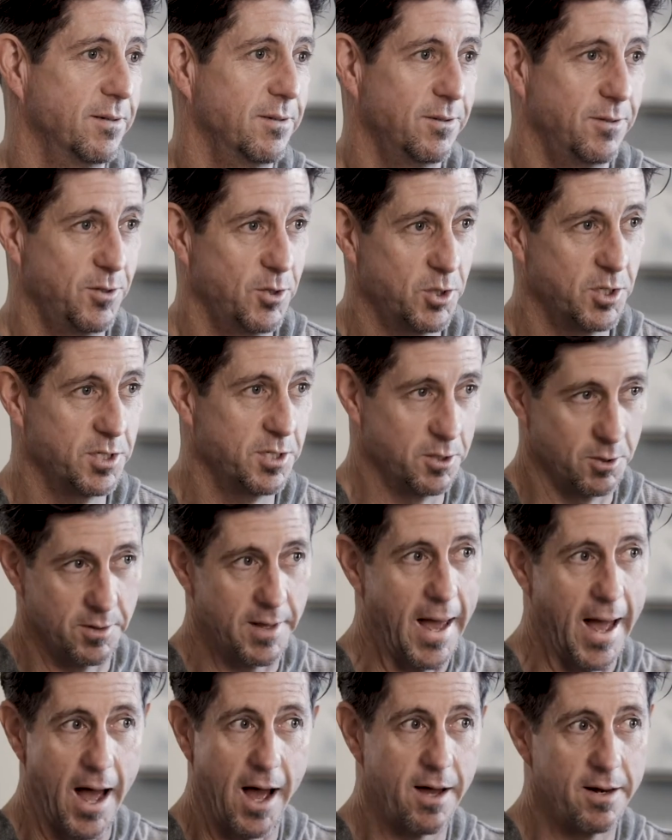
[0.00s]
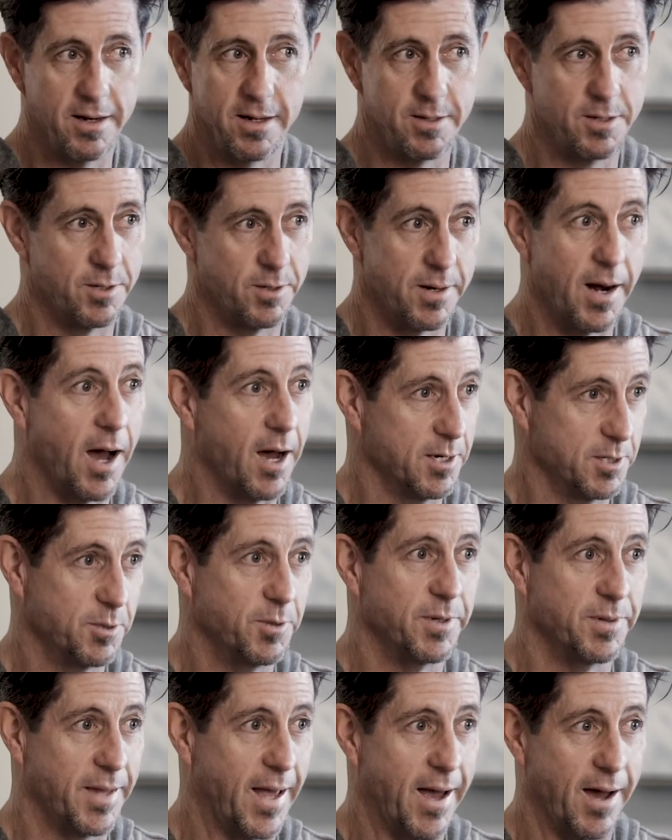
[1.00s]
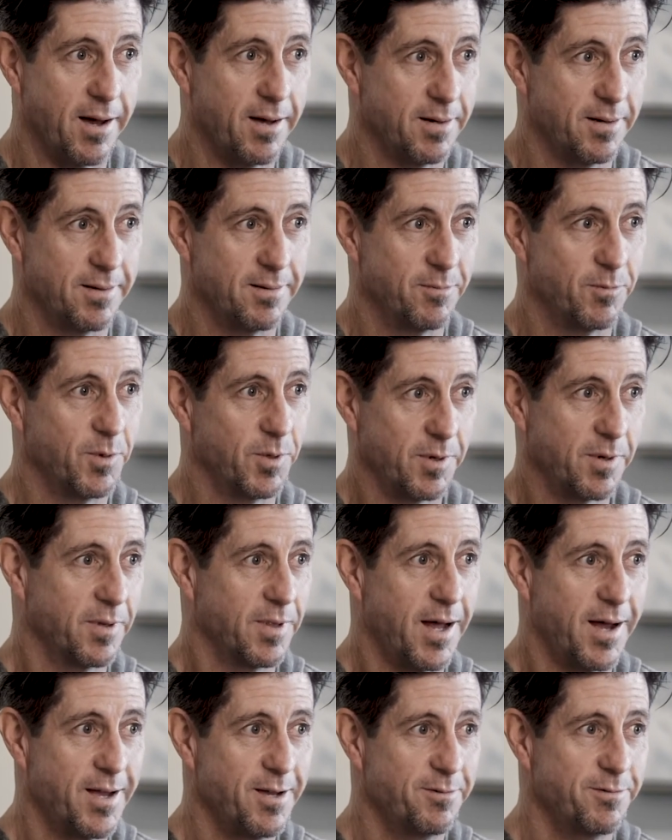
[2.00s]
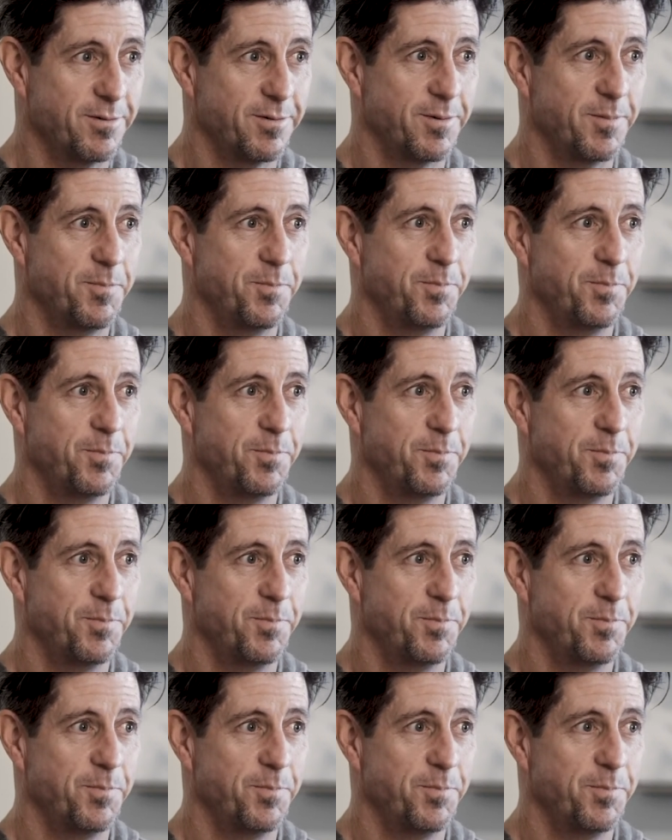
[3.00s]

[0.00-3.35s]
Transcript: you can do that and you're not doing that with your life.